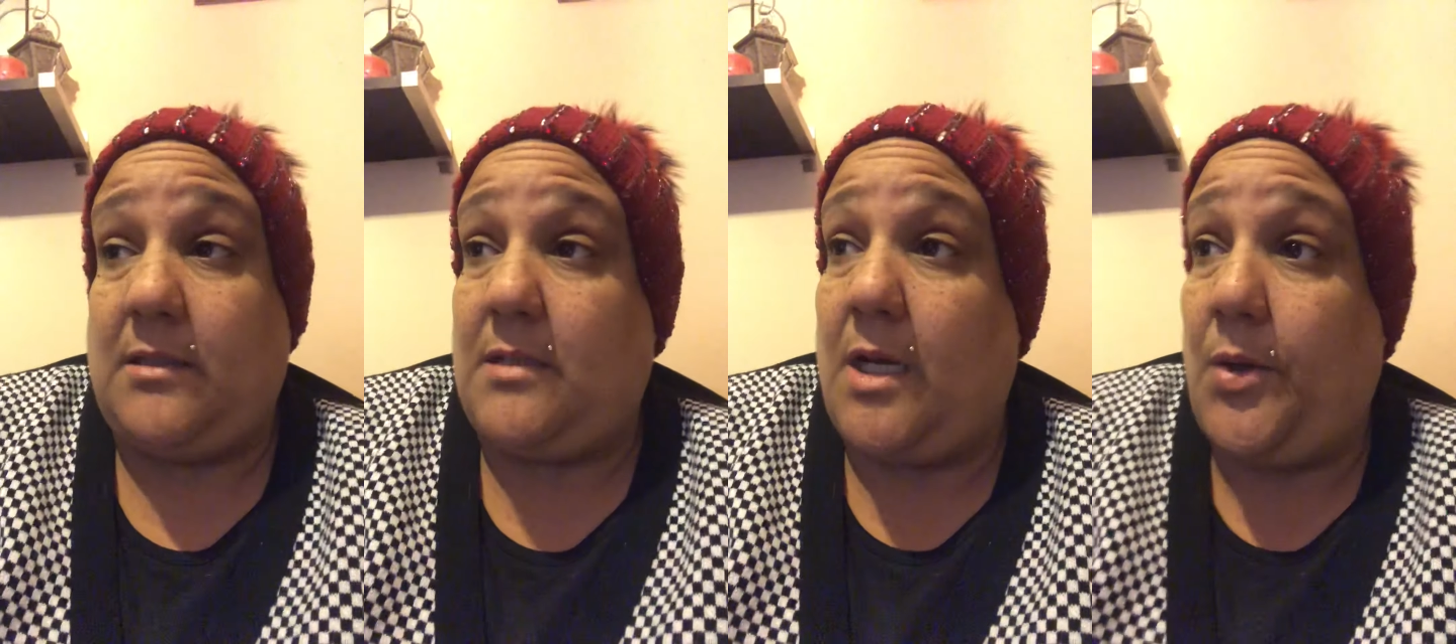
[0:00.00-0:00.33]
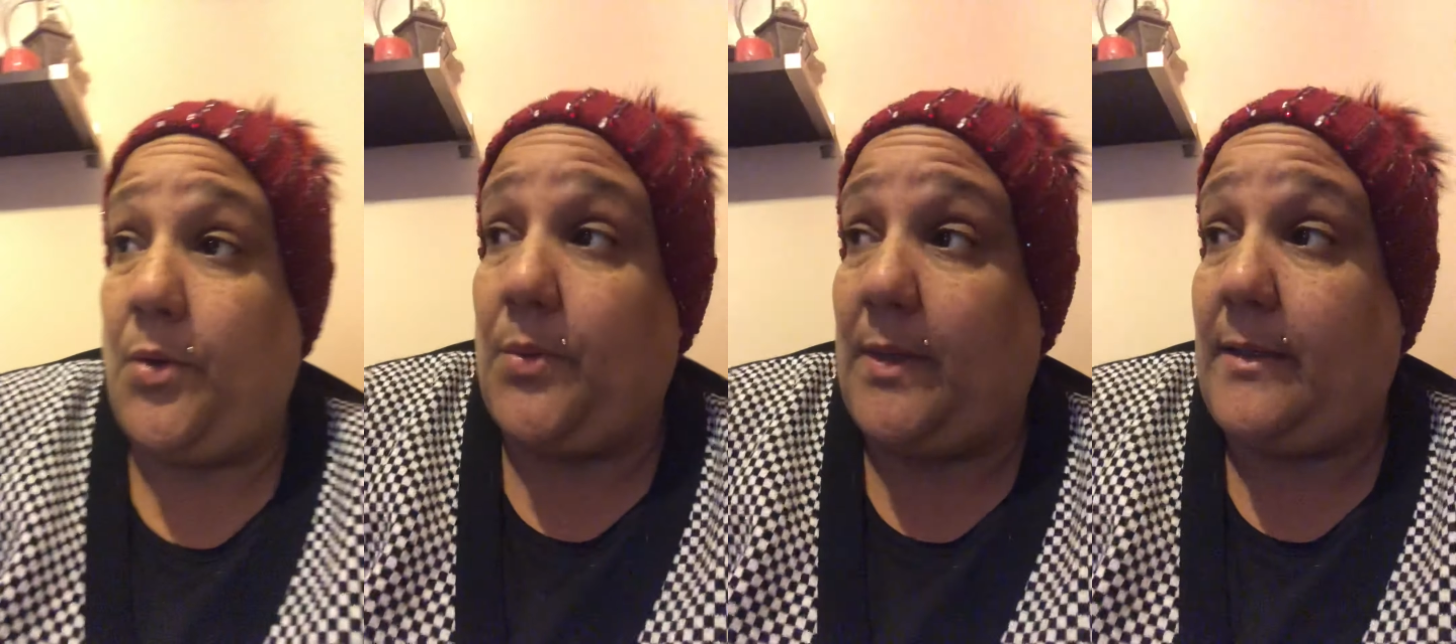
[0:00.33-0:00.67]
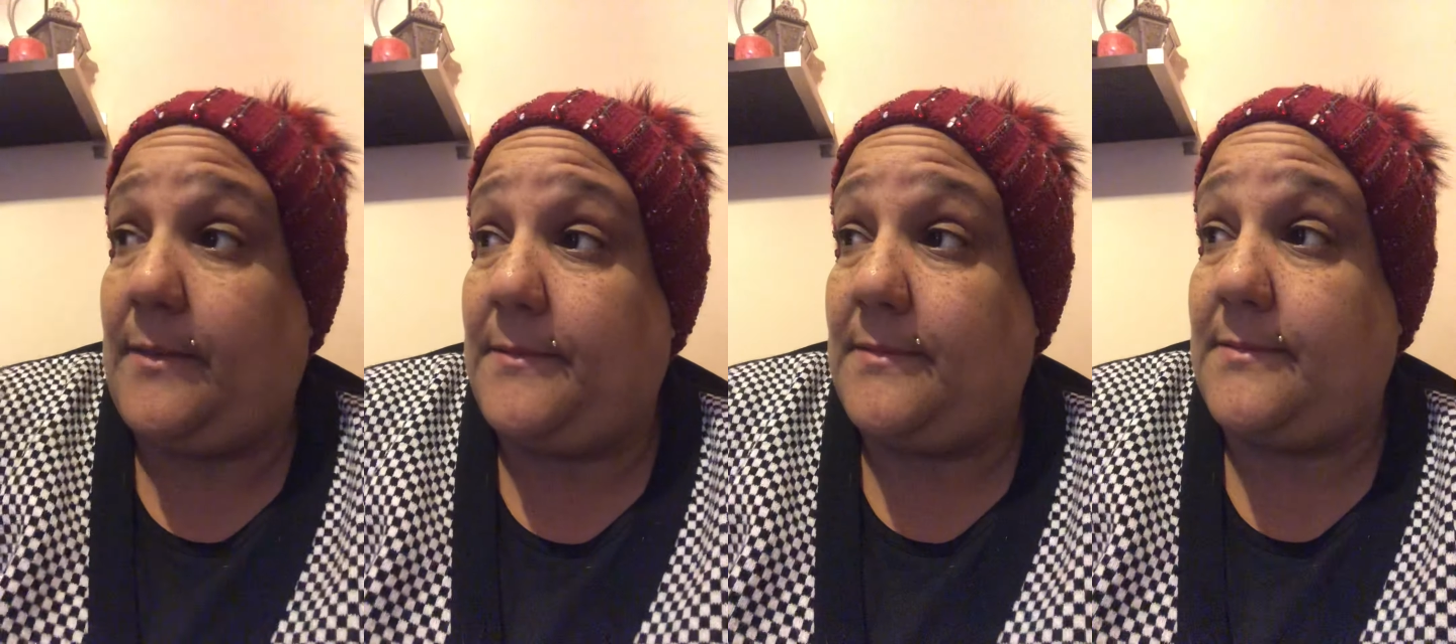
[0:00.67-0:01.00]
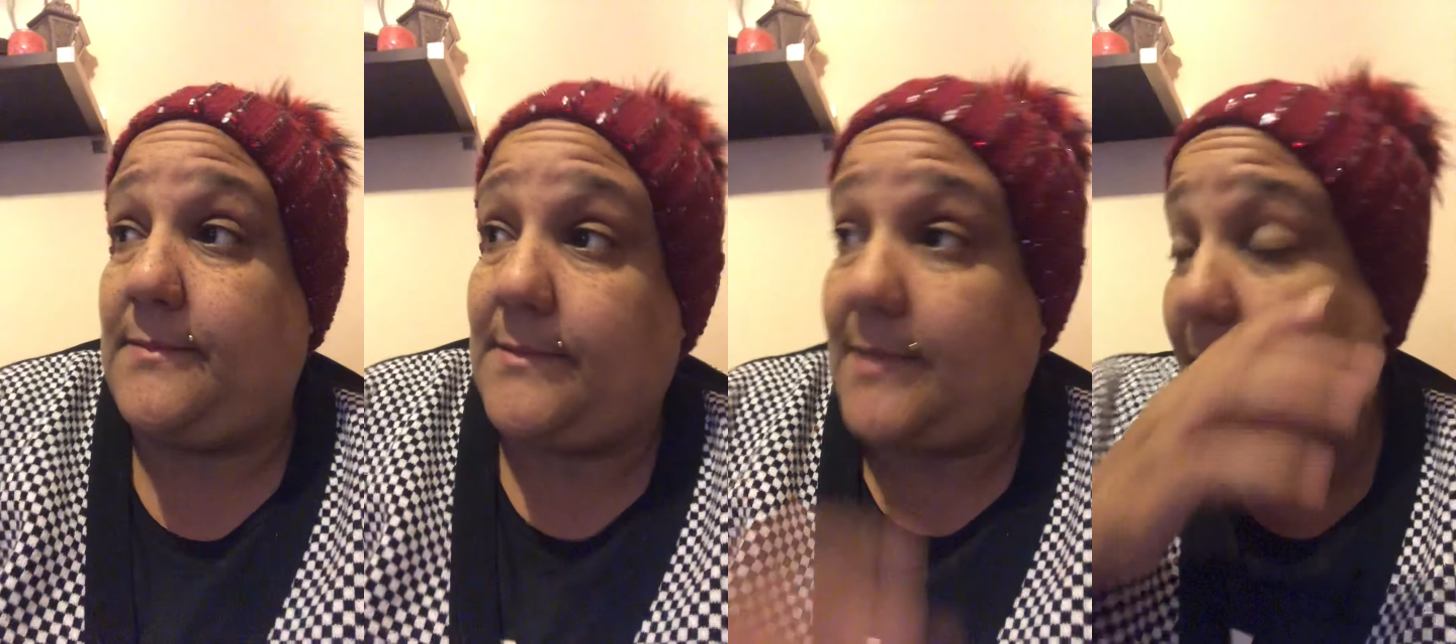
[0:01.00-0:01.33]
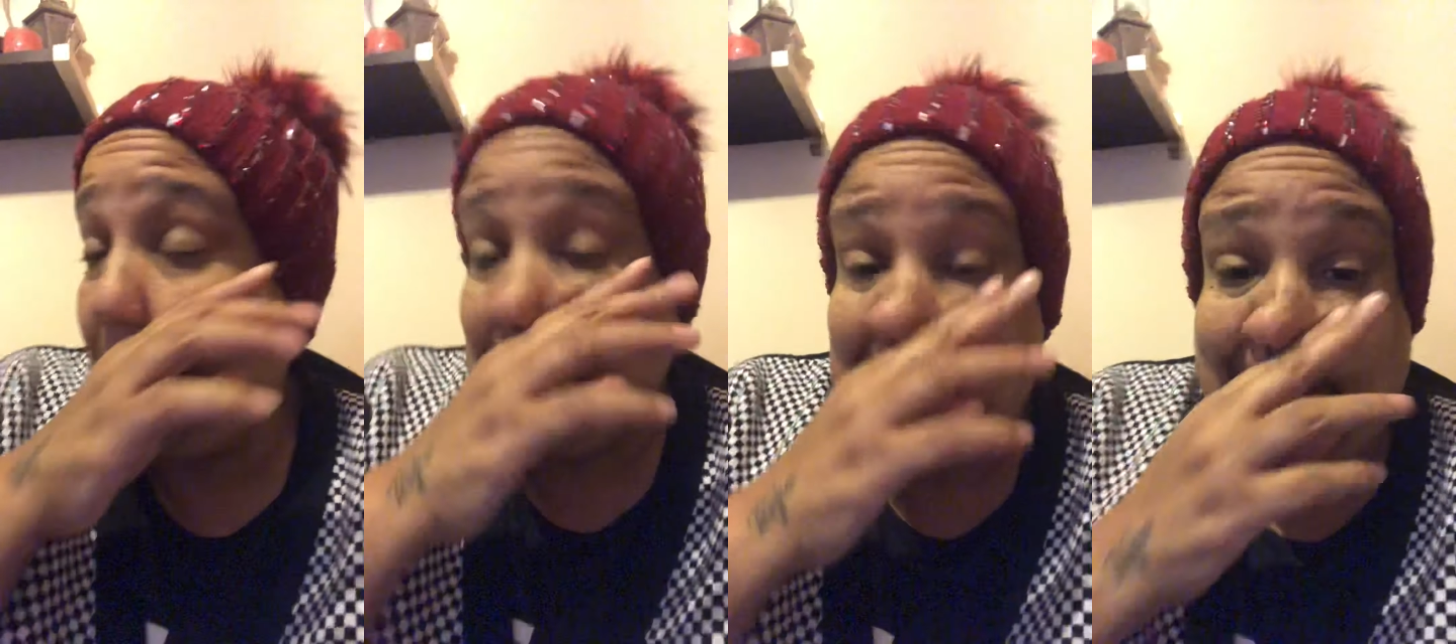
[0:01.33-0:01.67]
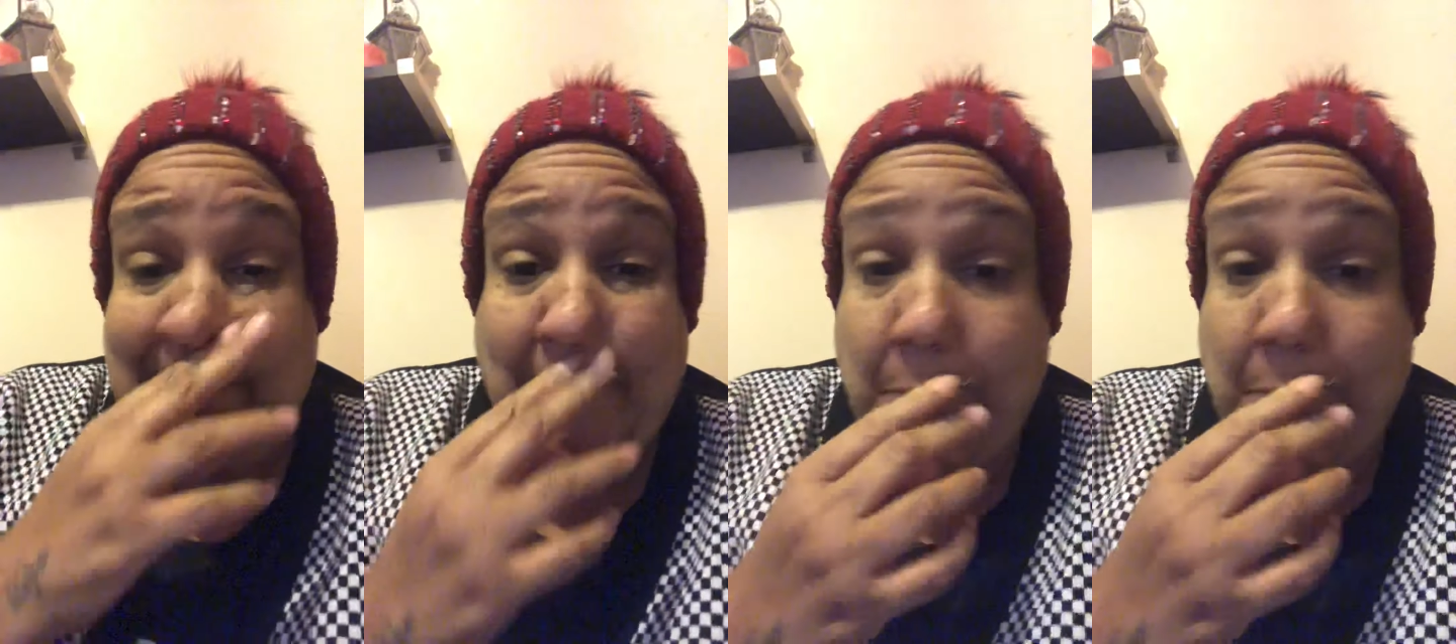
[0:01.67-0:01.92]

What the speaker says: So I also